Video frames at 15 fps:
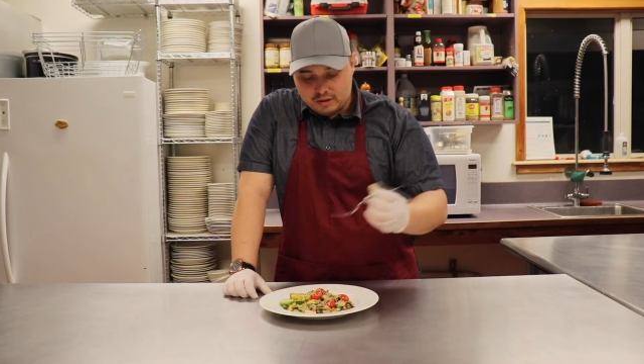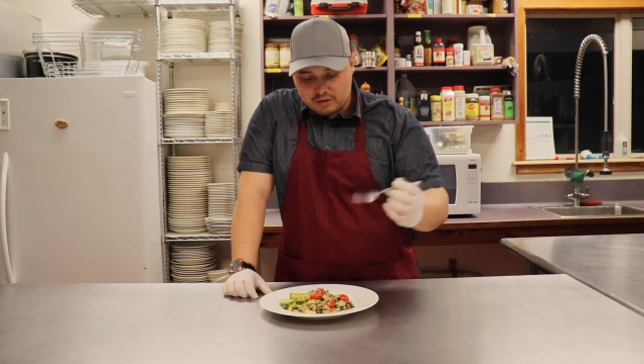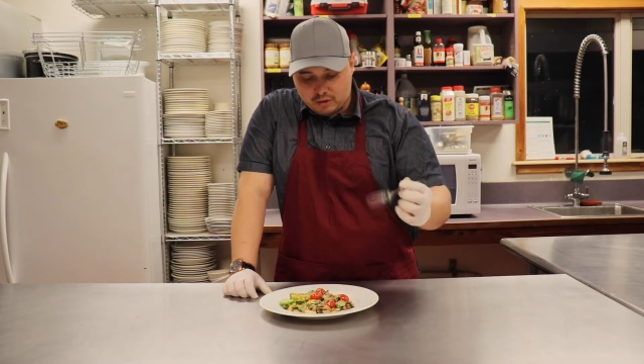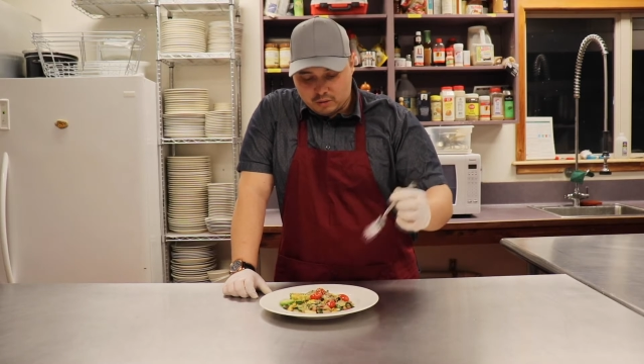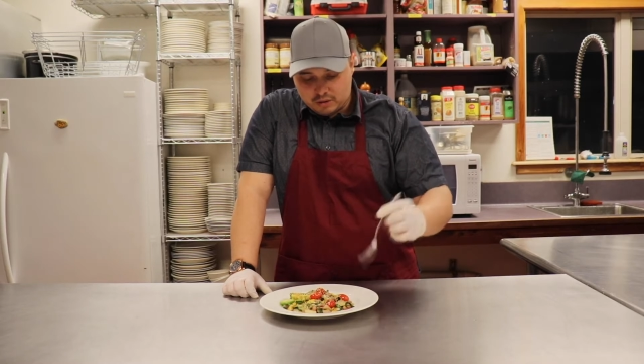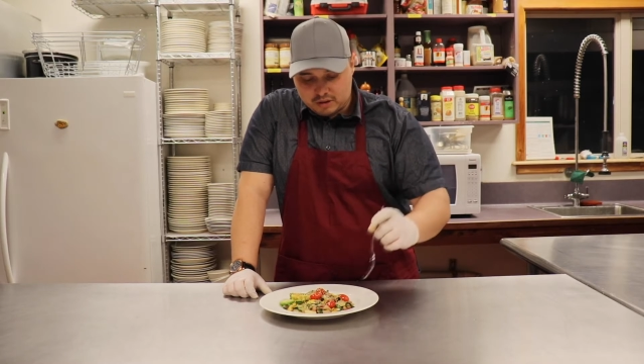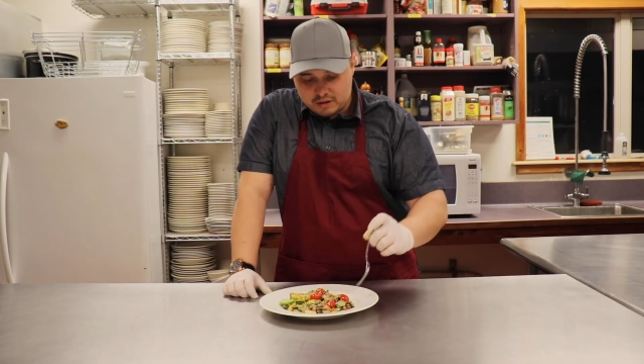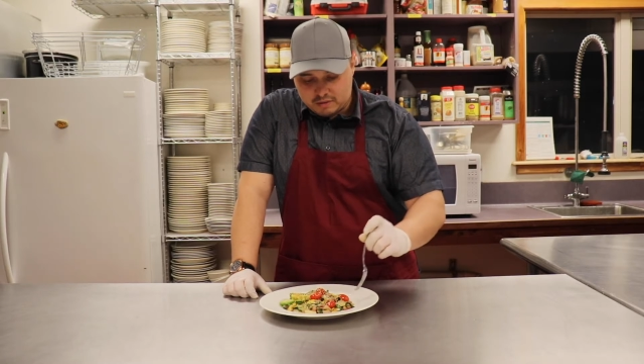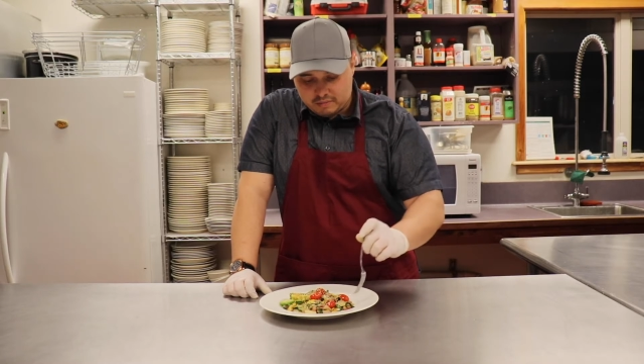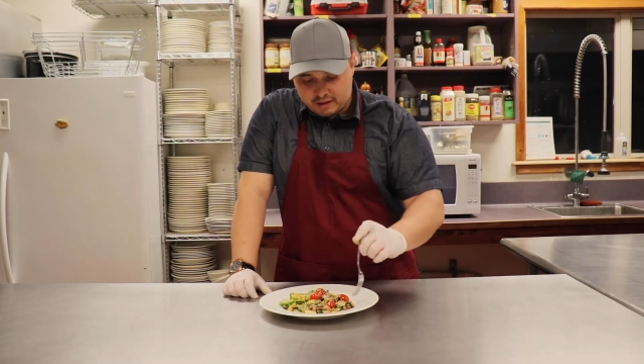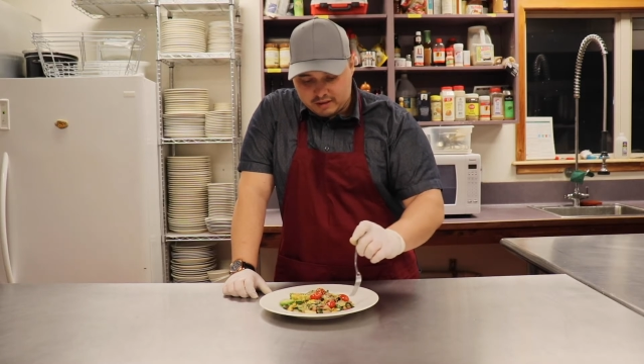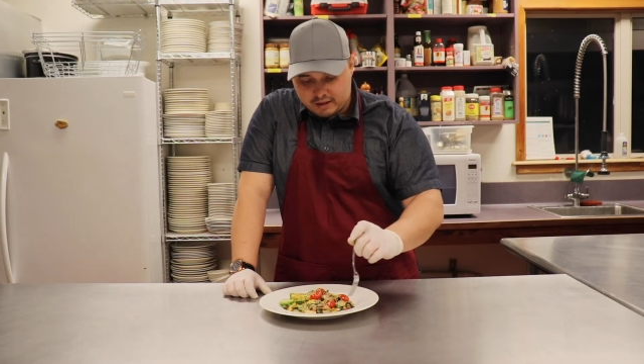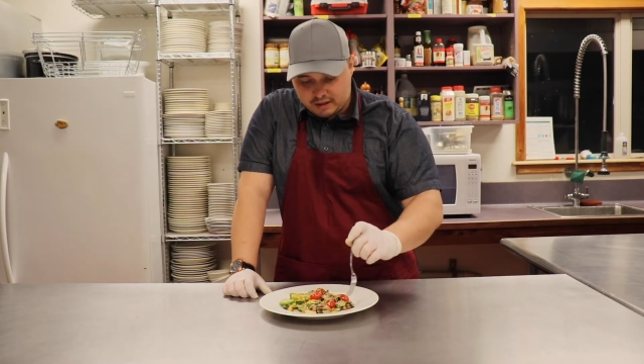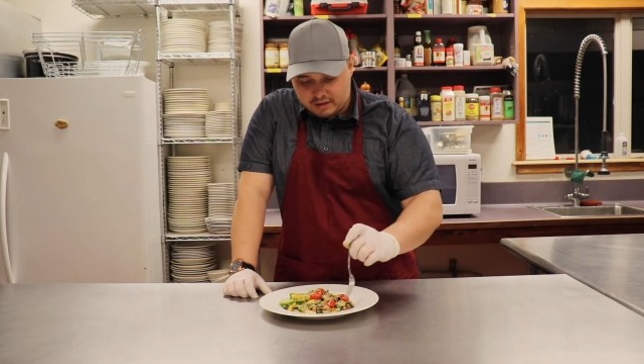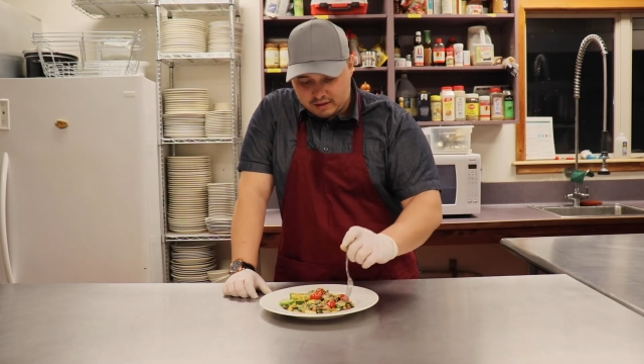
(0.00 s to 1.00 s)
as always,
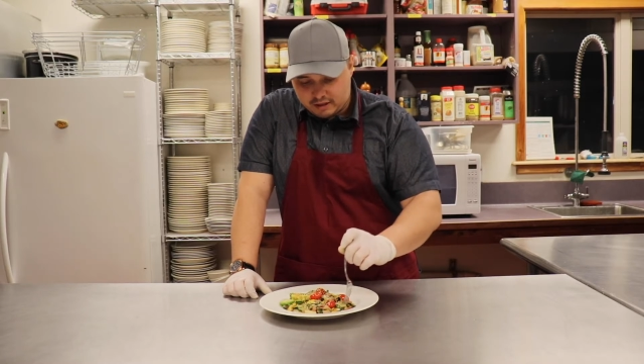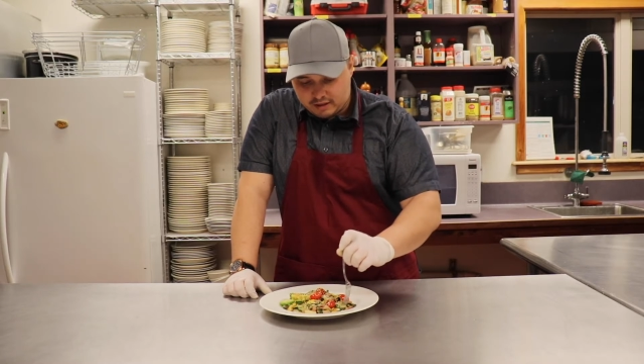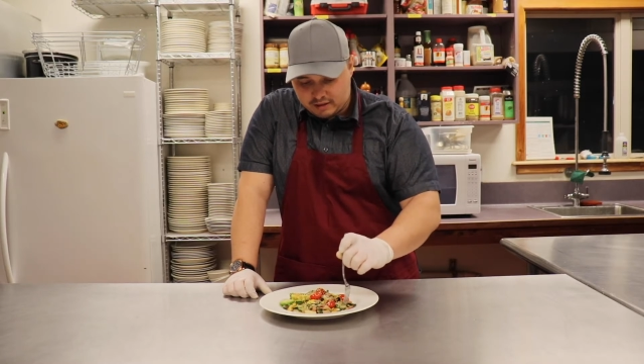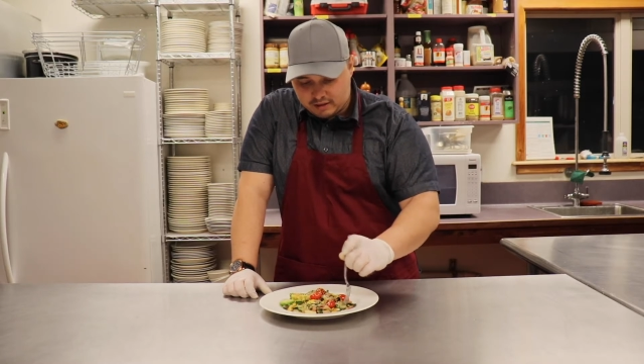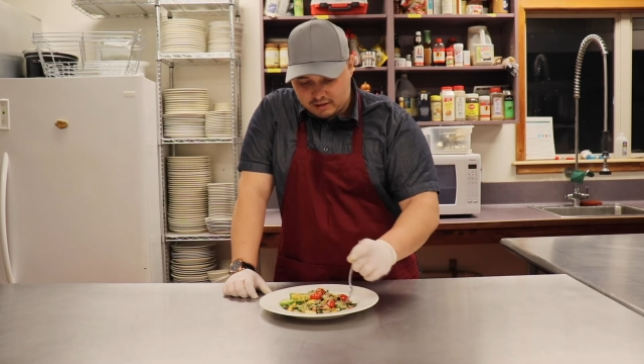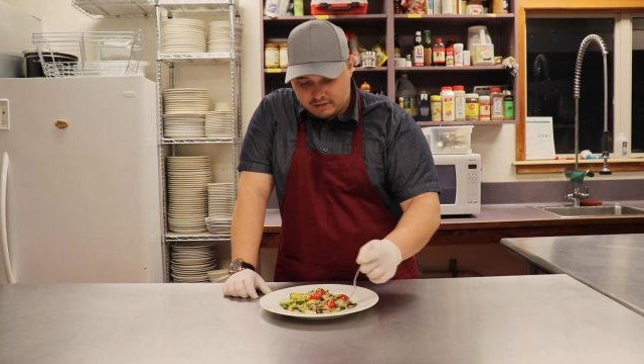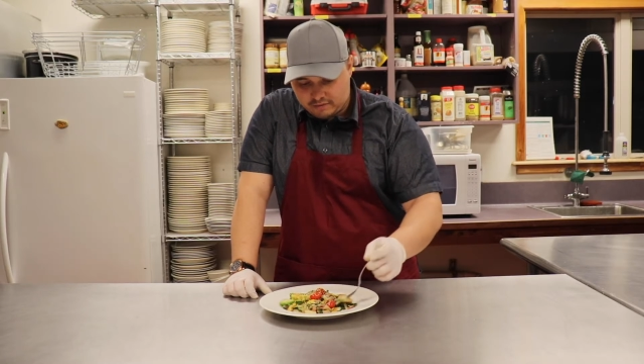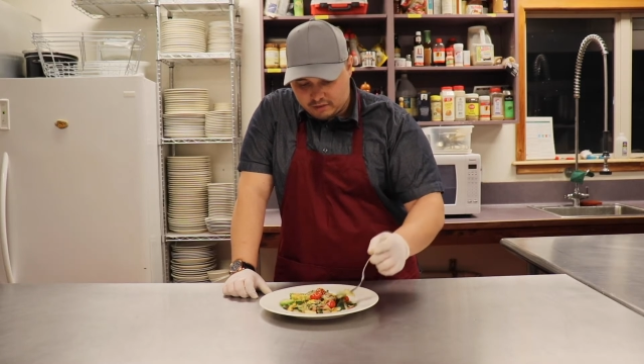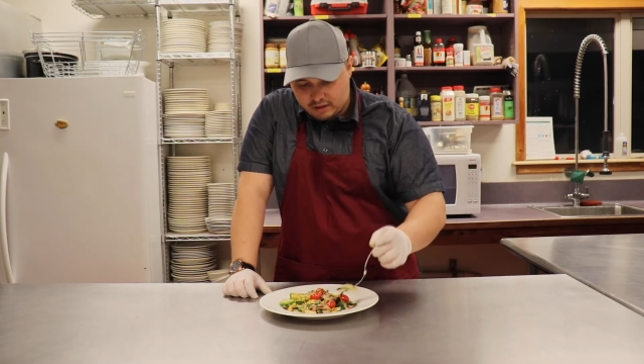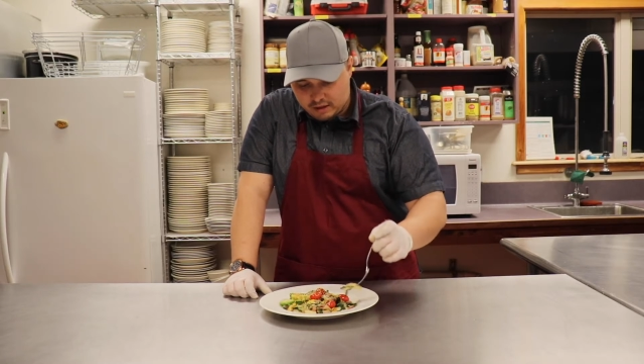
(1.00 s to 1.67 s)
my taste test.